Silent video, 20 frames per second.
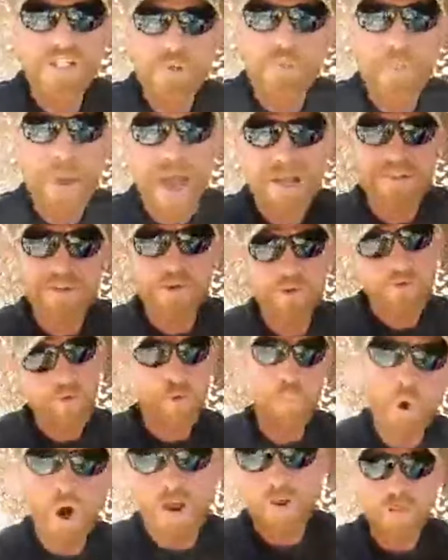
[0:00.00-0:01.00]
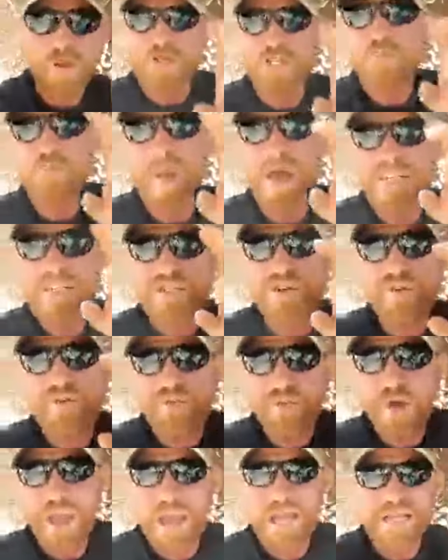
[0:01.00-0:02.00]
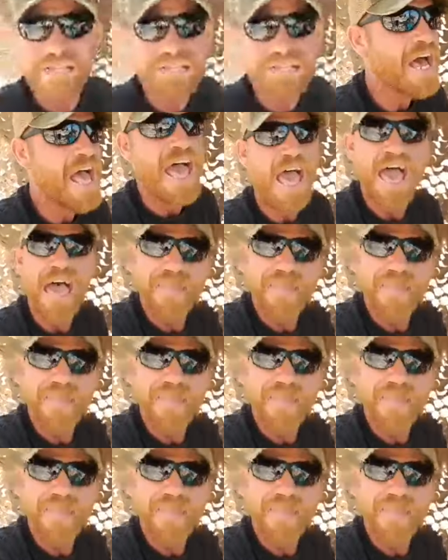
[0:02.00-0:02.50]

inspector through one of their special friends,